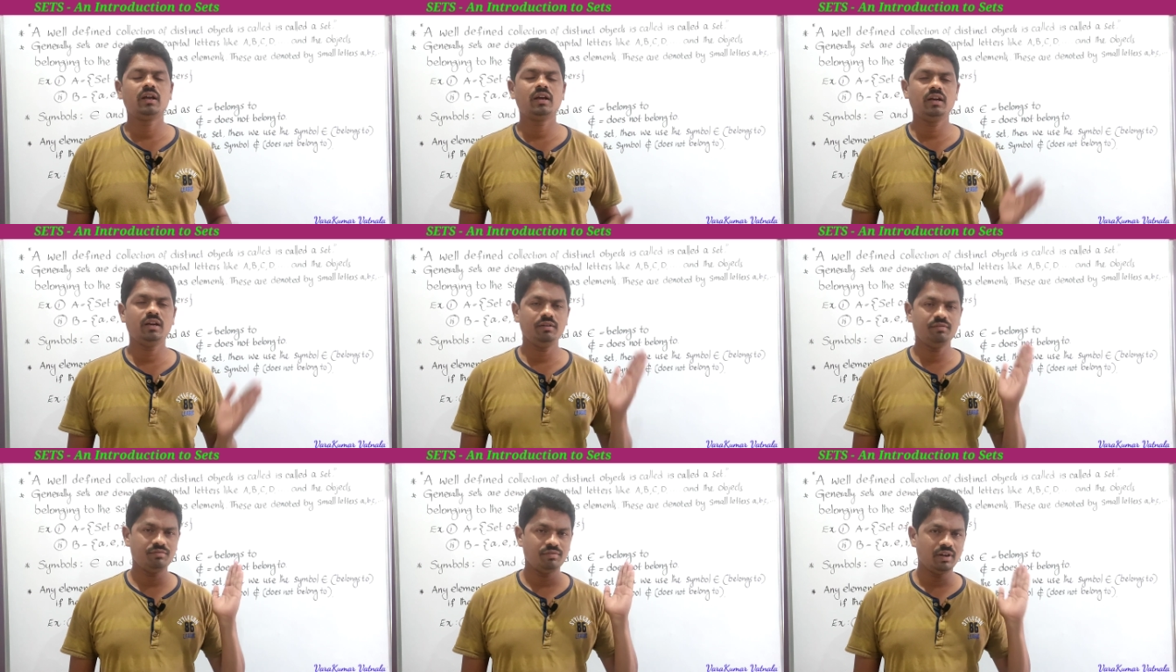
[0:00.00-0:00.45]

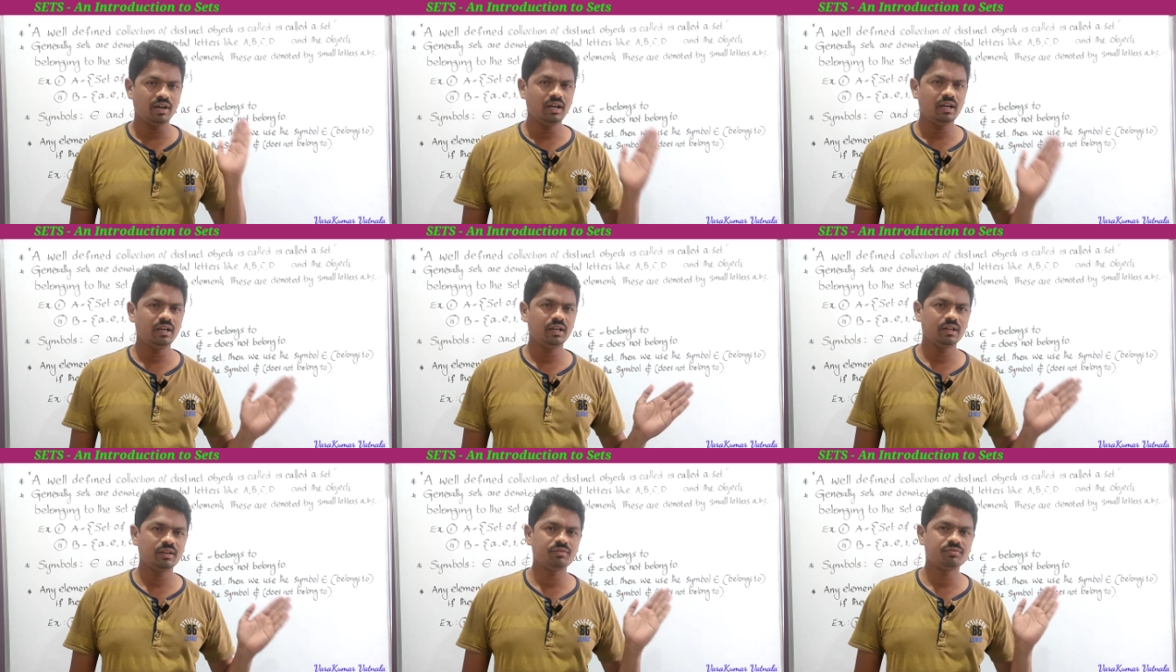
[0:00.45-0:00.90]
A
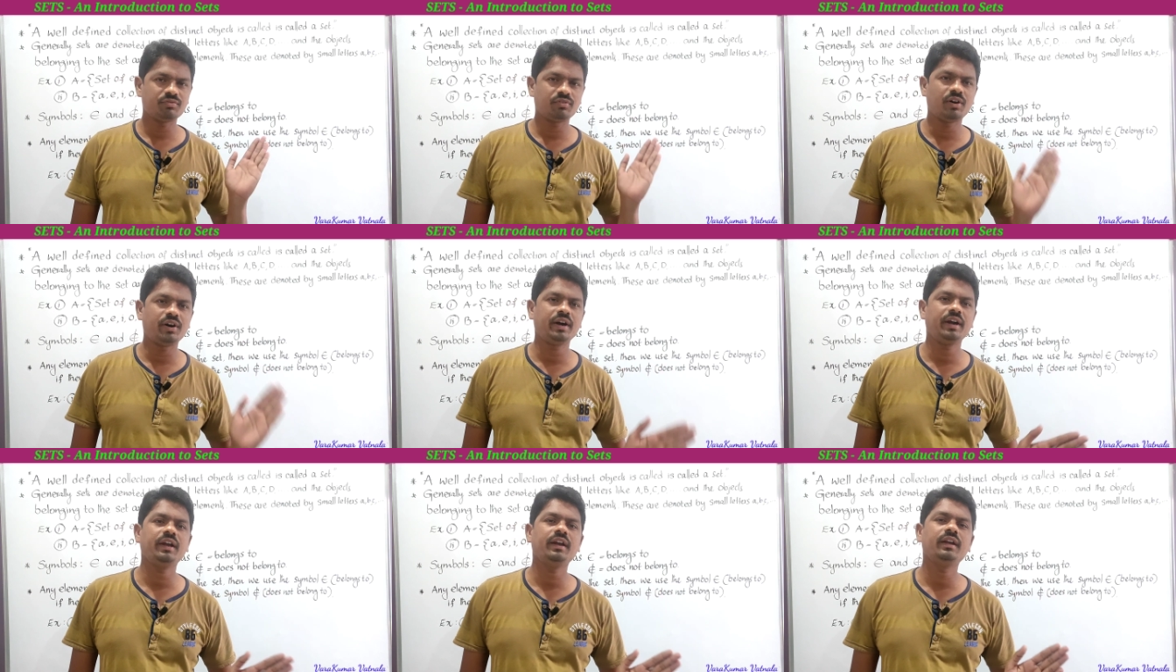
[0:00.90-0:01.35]

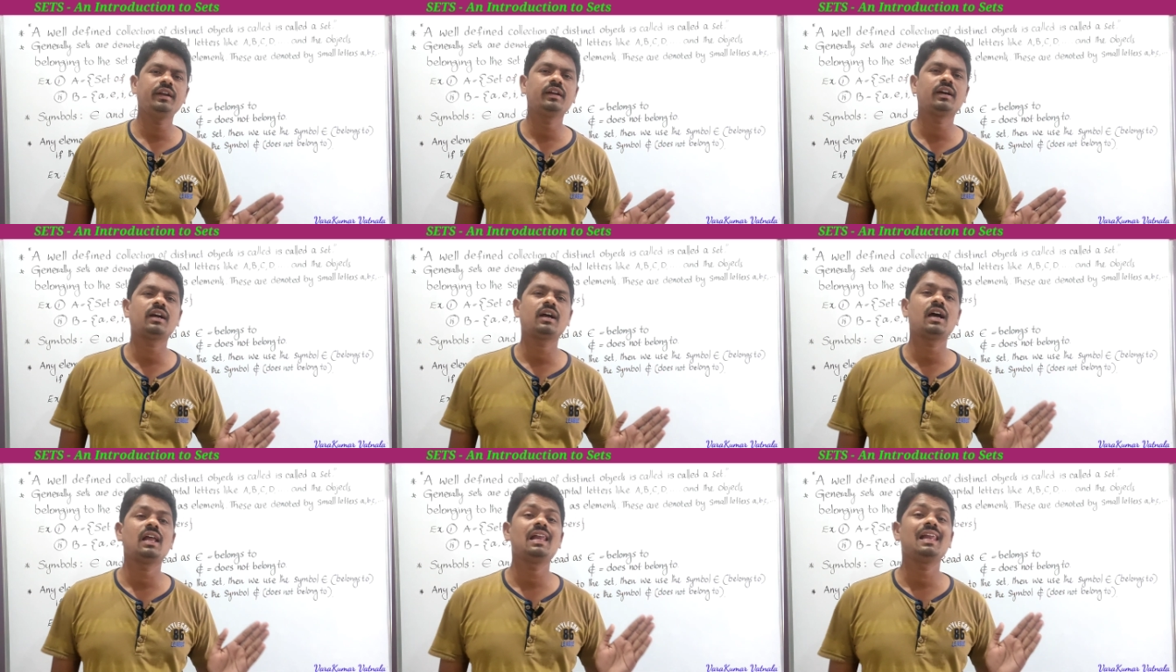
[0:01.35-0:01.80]

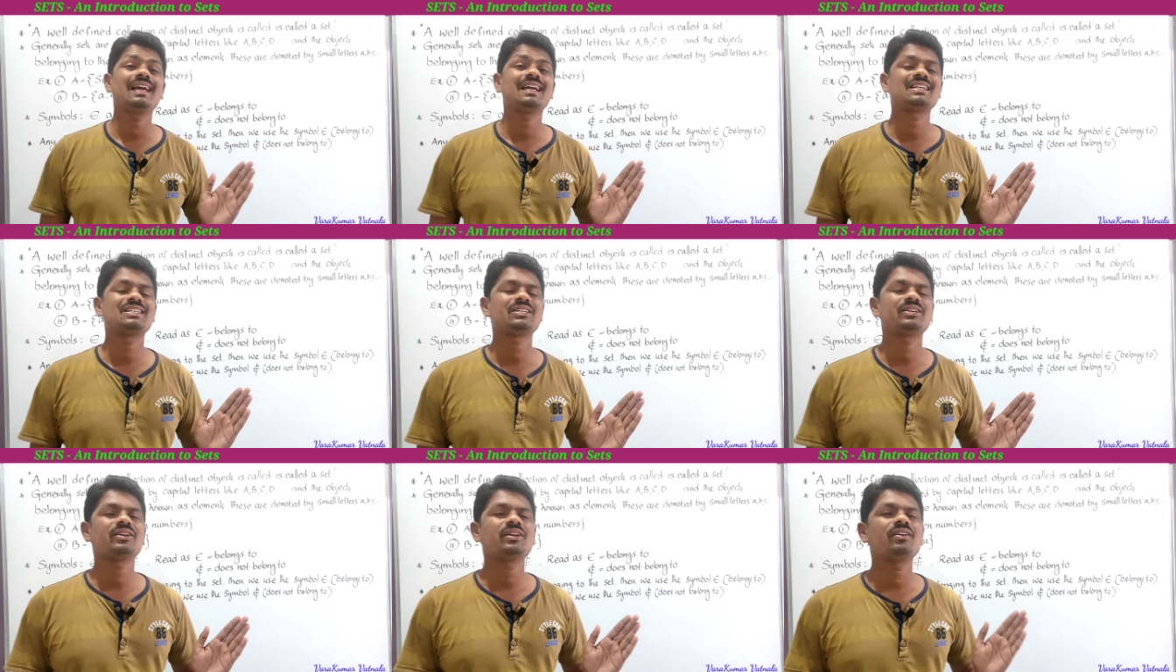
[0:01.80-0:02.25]
well-defined
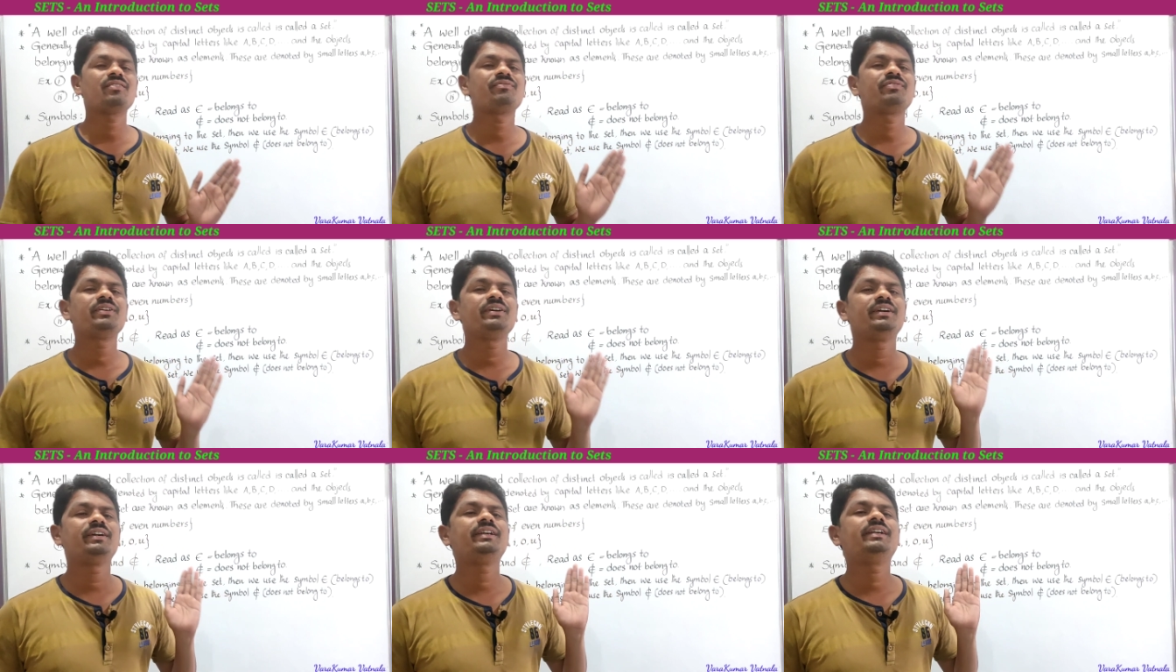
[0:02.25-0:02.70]
collection
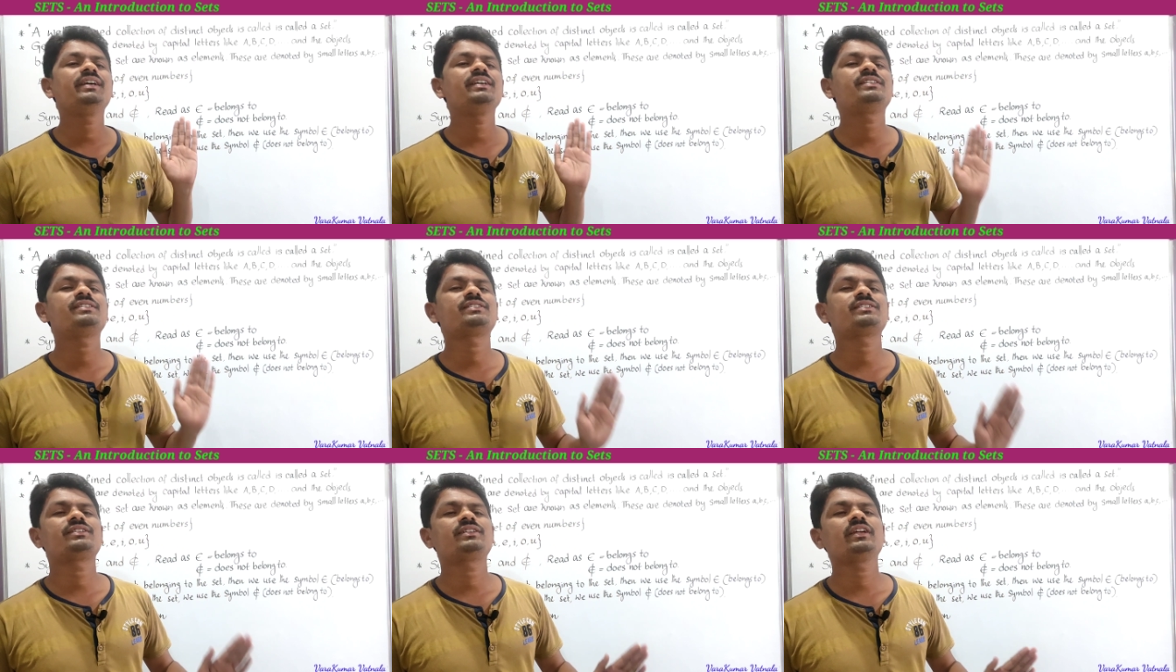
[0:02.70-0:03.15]
of
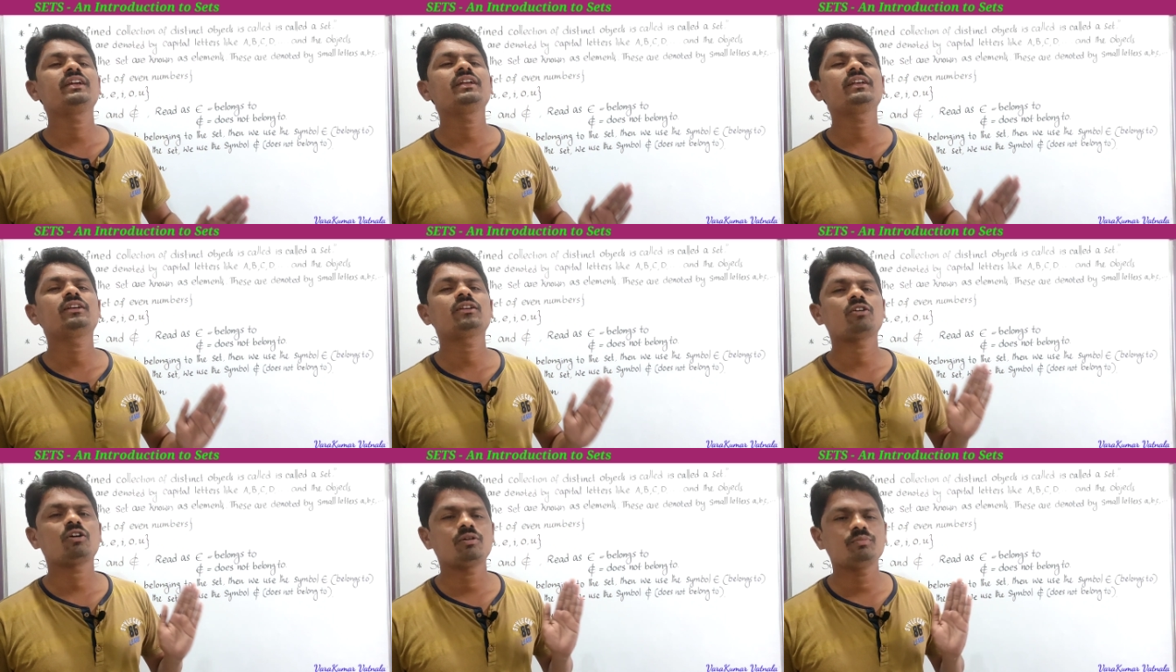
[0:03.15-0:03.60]

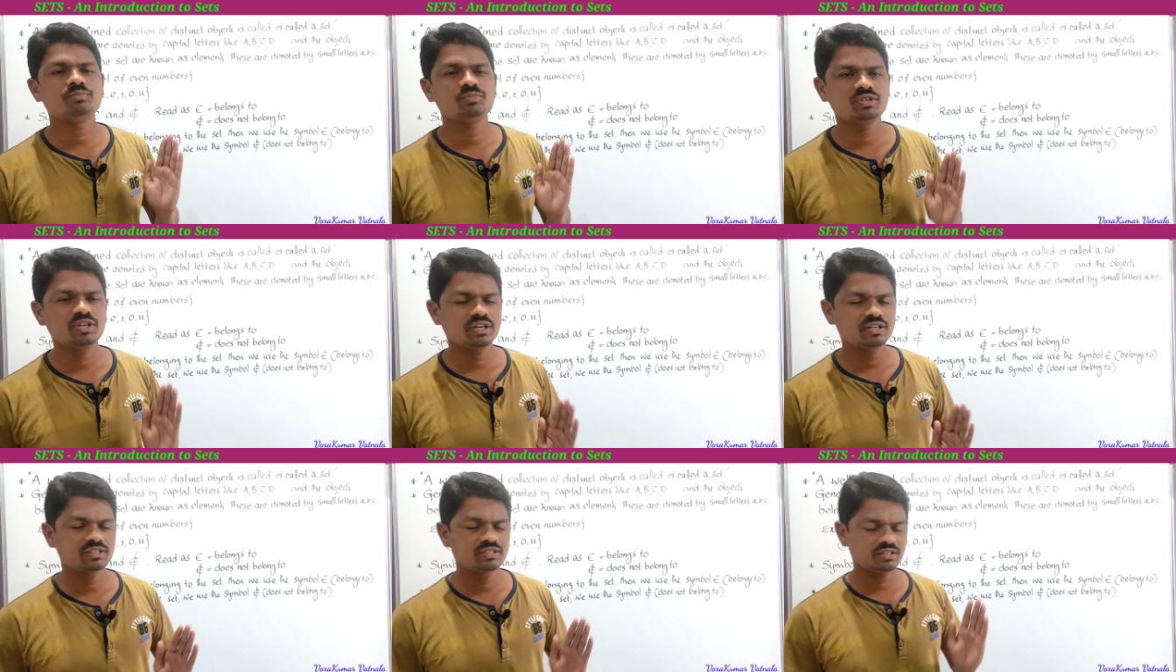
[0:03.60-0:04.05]
distinct
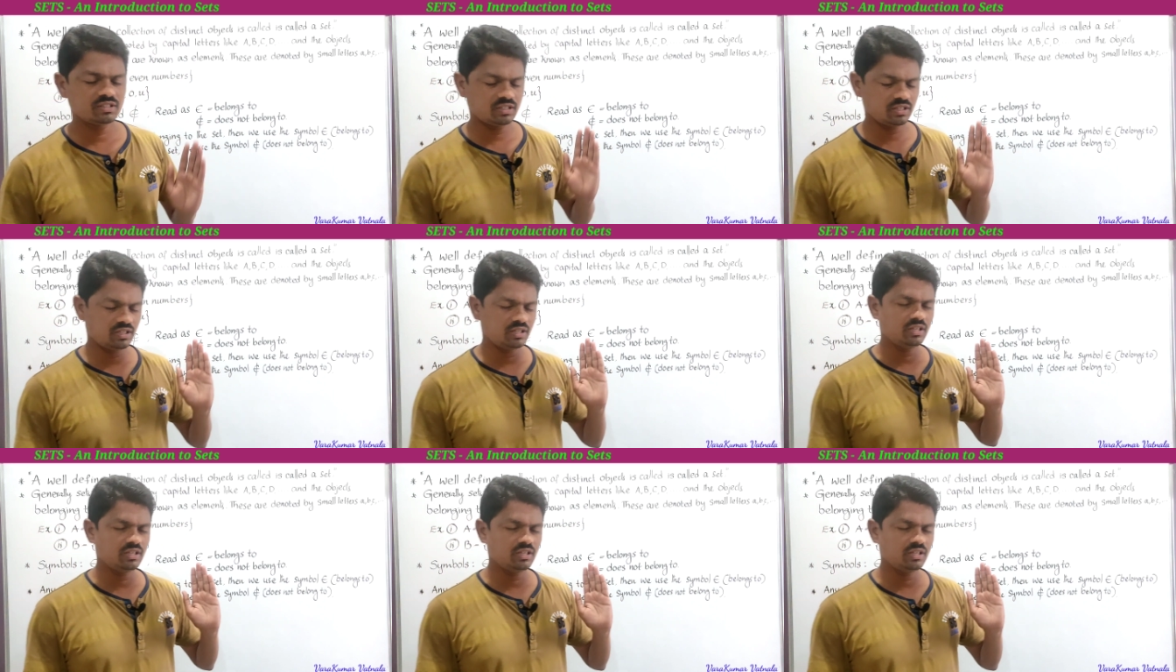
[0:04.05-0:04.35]
objects